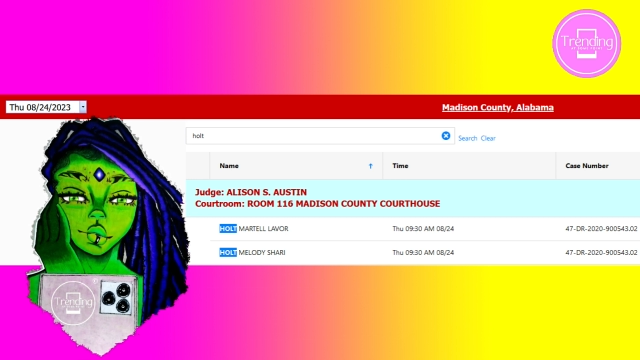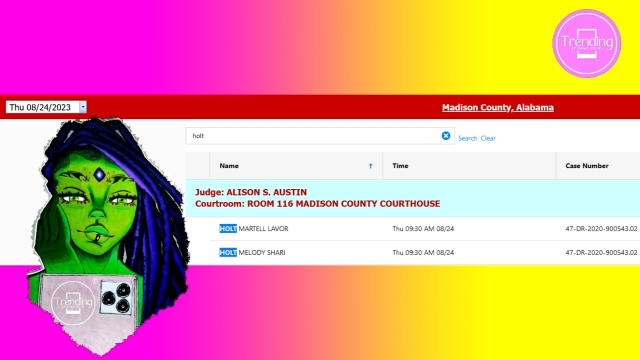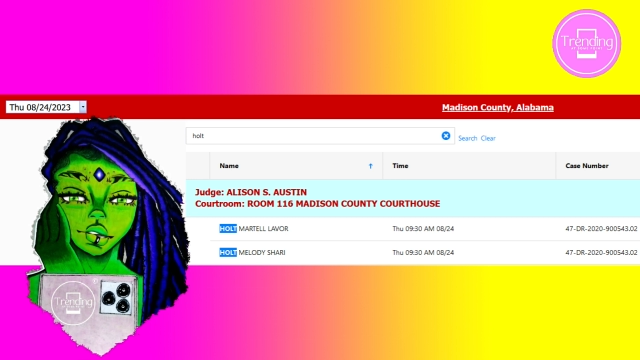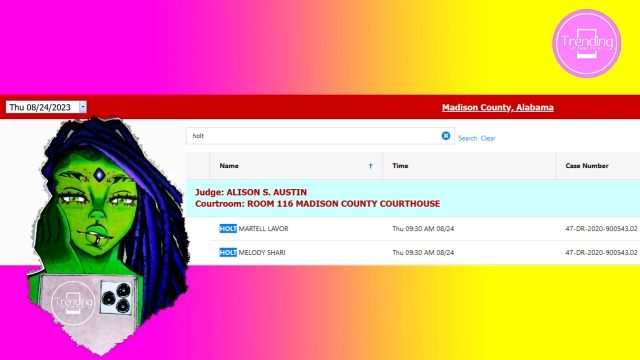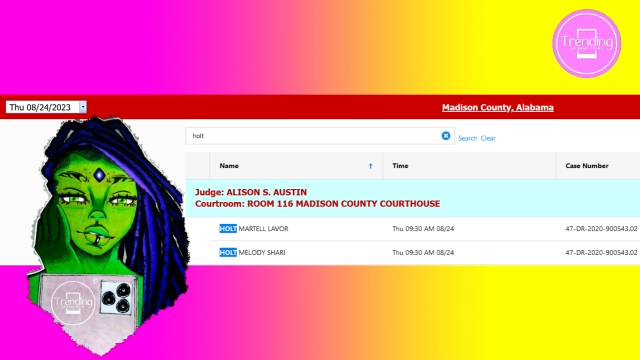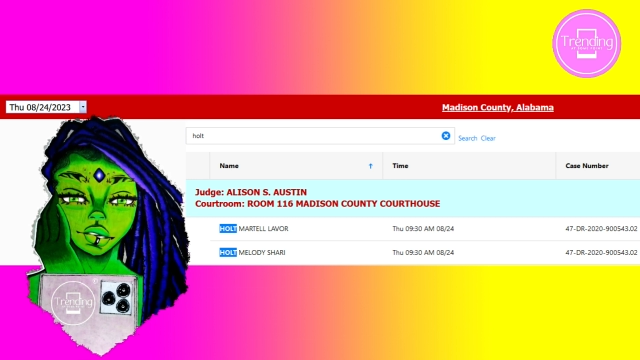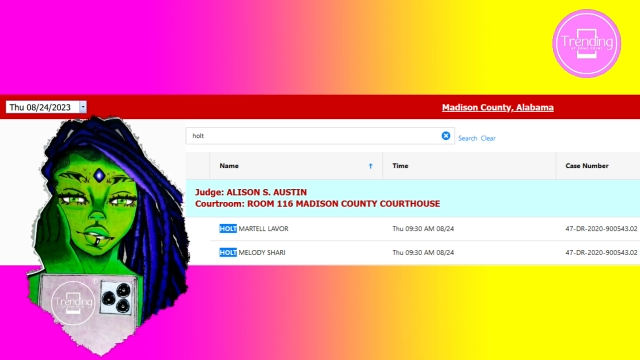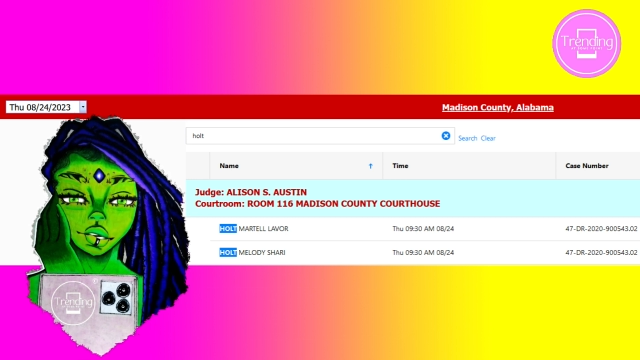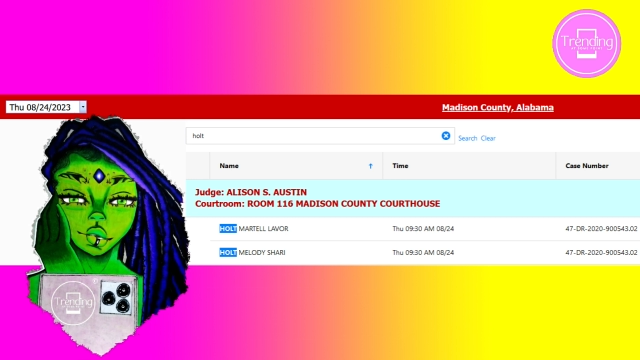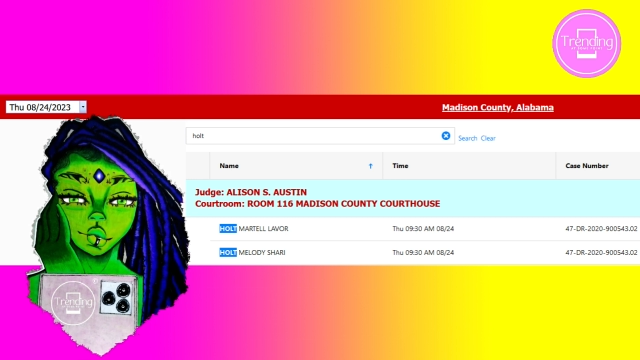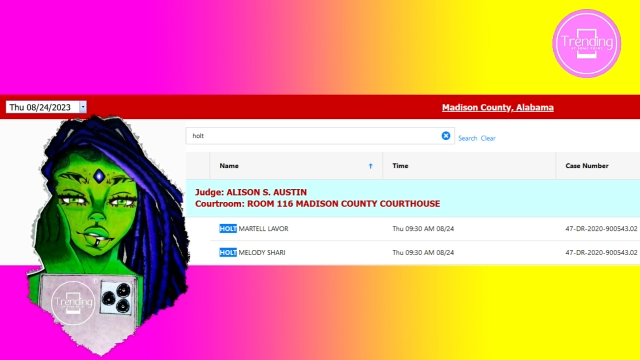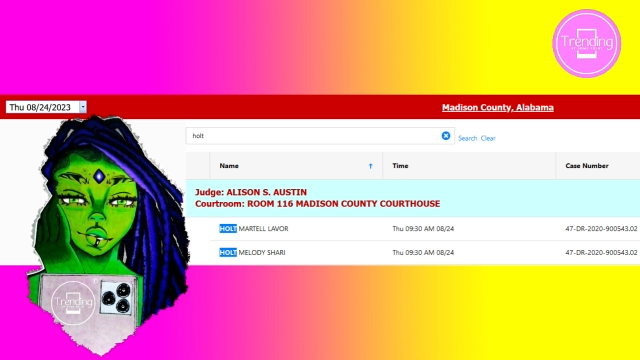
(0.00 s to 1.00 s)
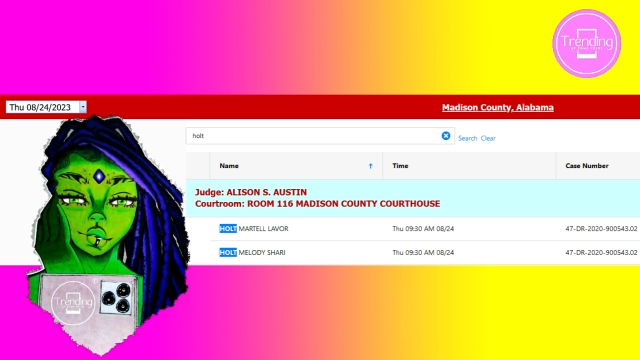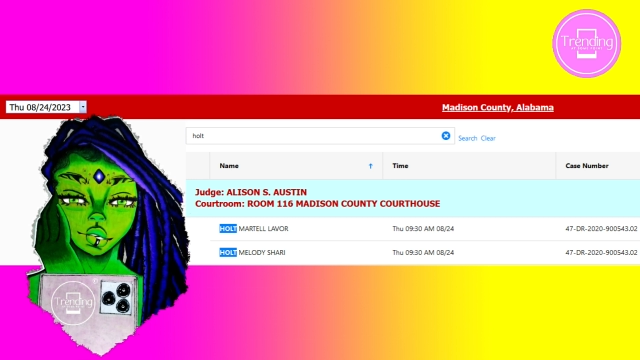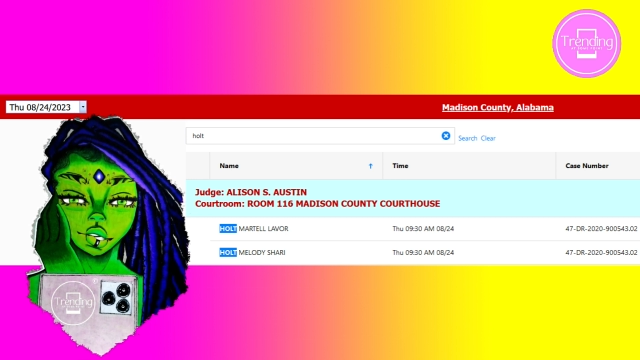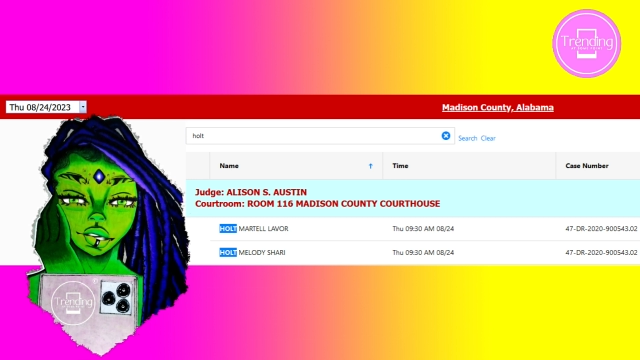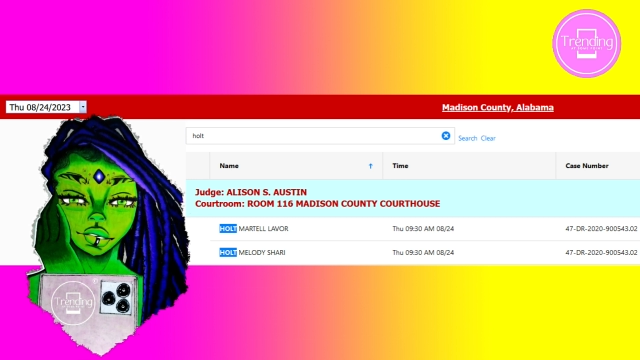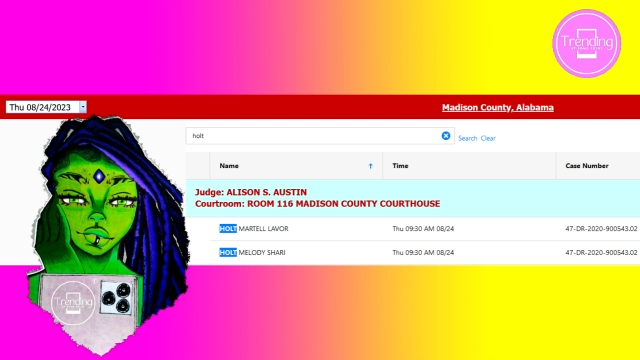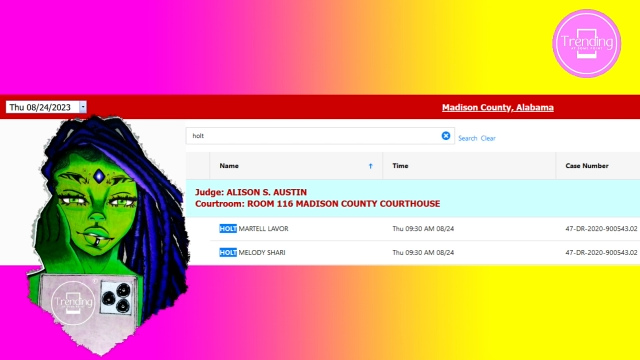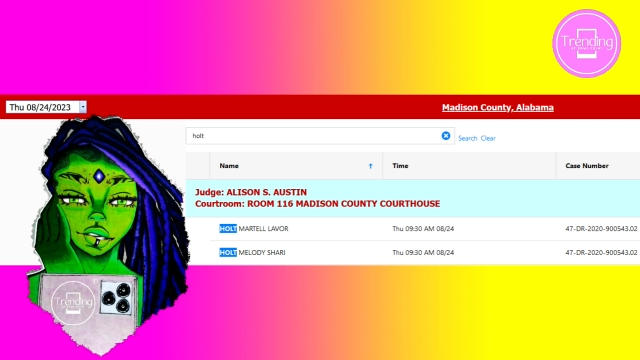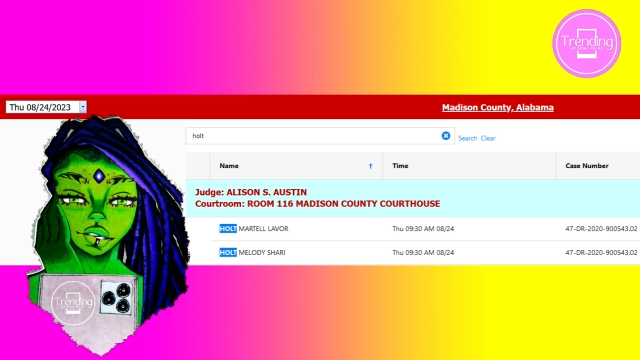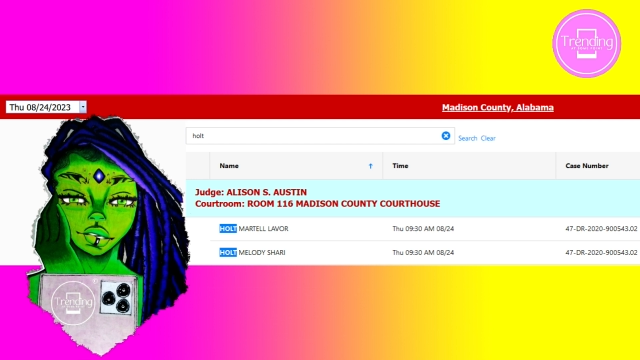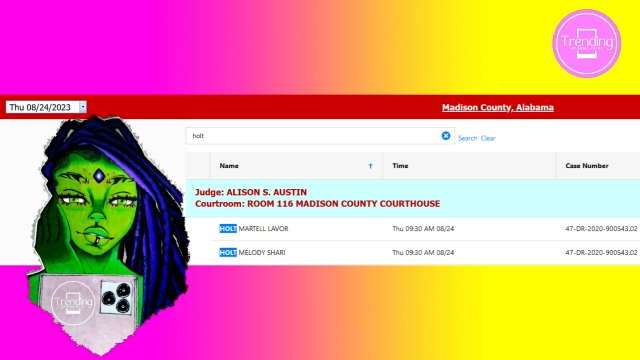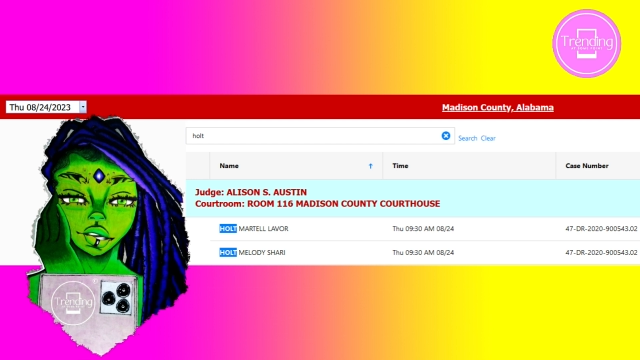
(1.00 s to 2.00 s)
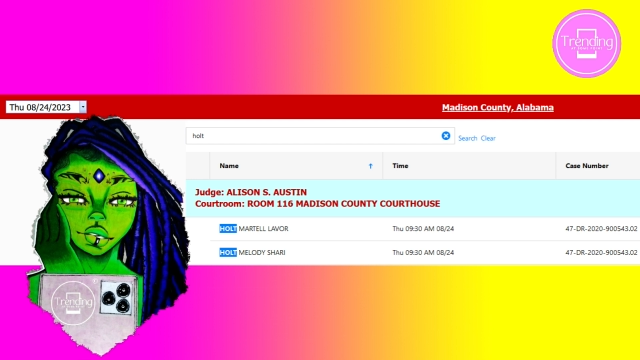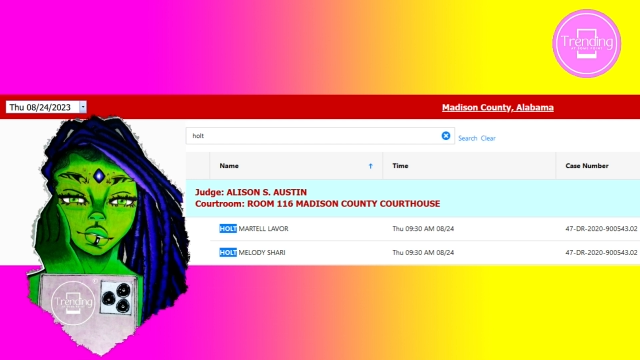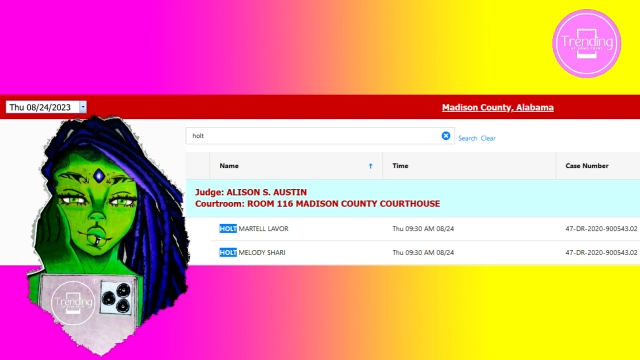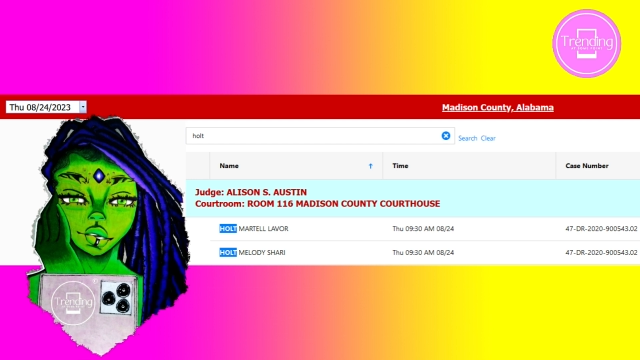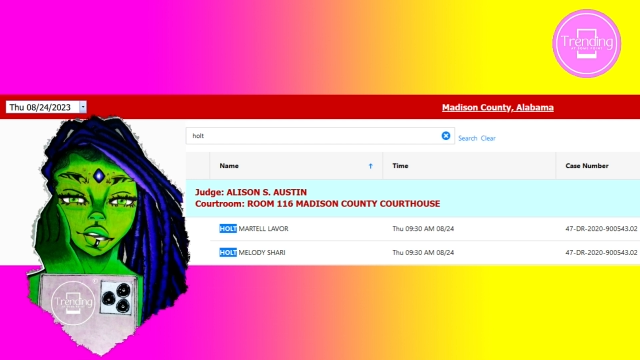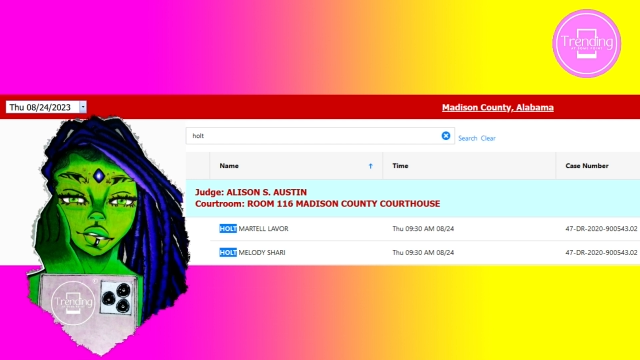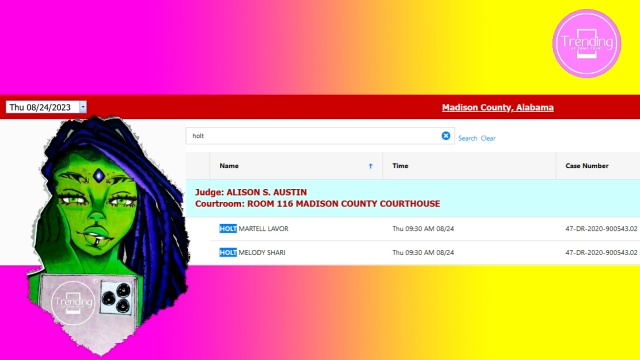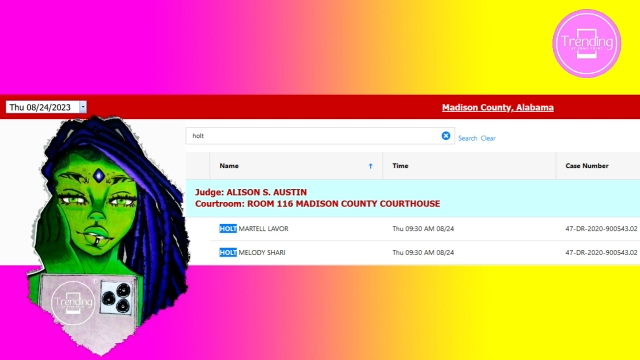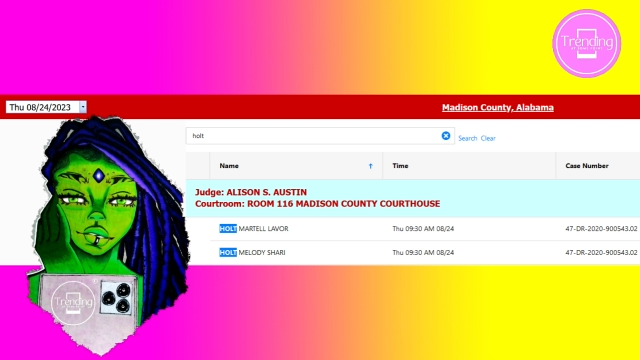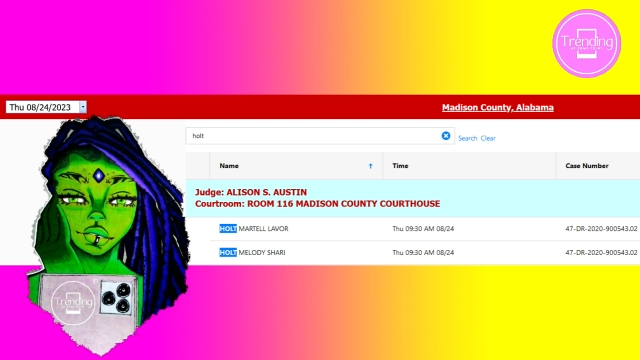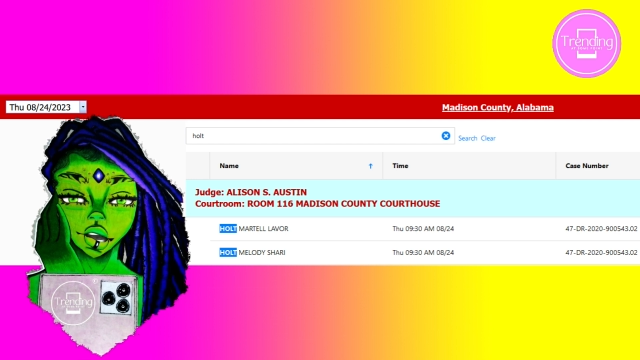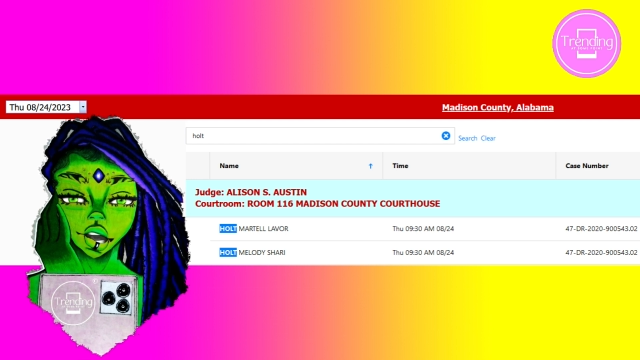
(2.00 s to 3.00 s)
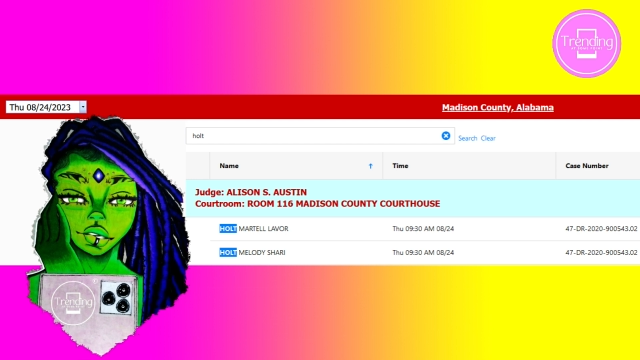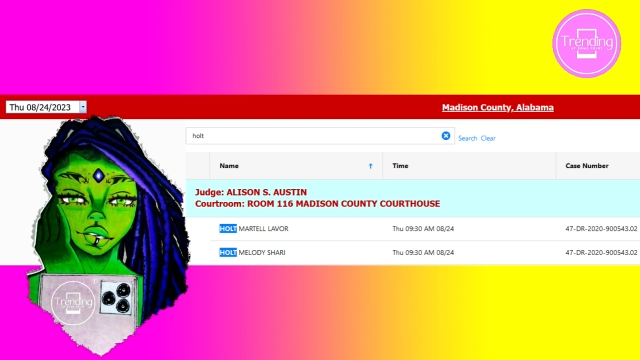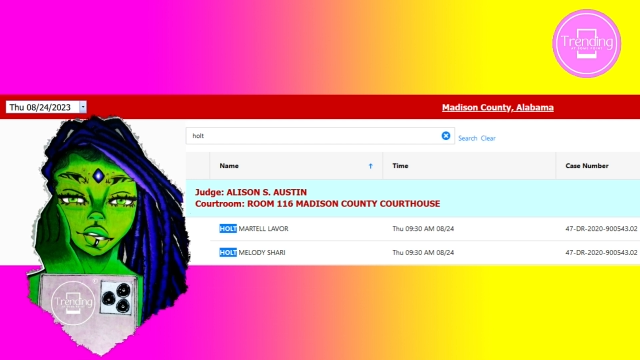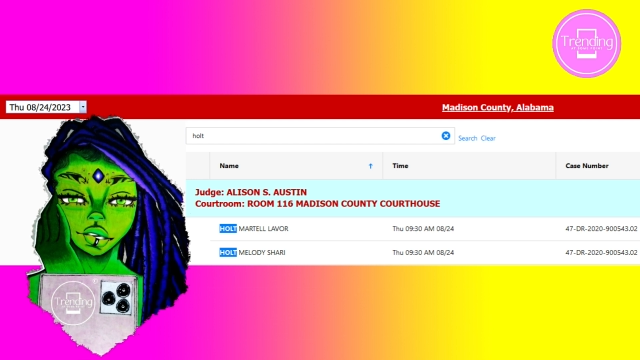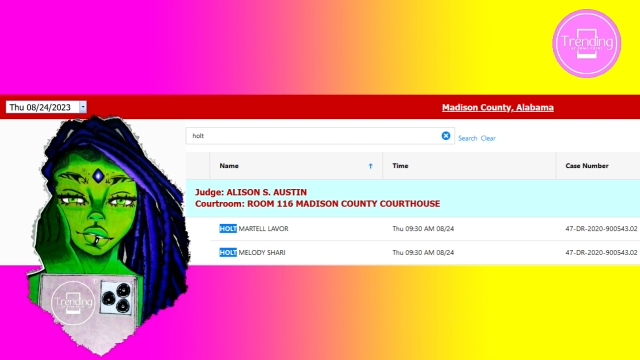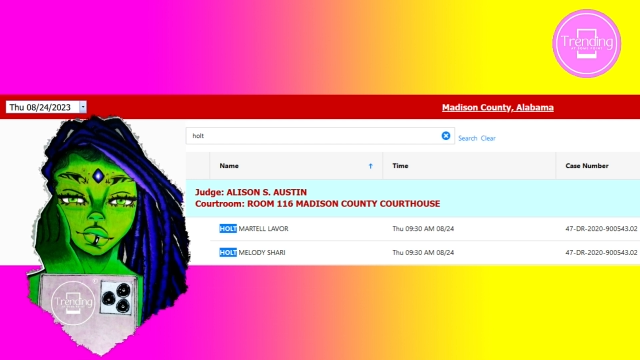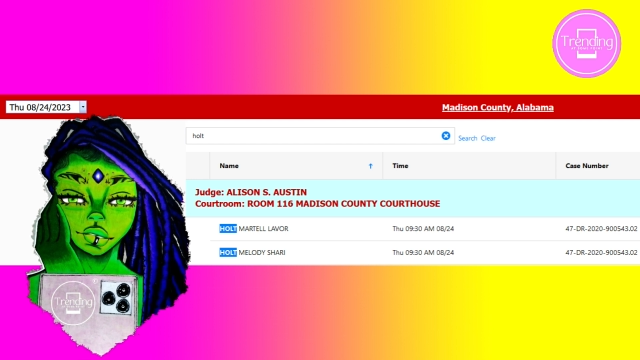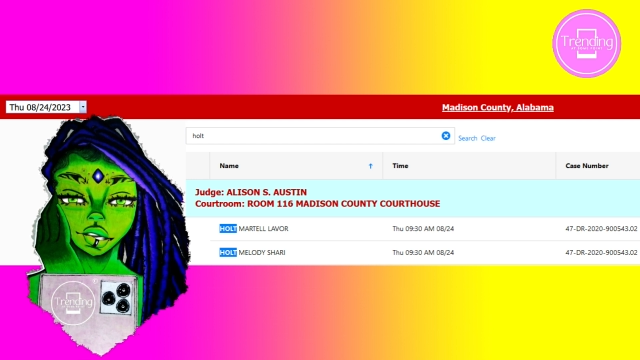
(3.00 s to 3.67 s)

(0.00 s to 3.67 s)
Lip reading: just hope Melody gets whatever she needs to get and get another part of that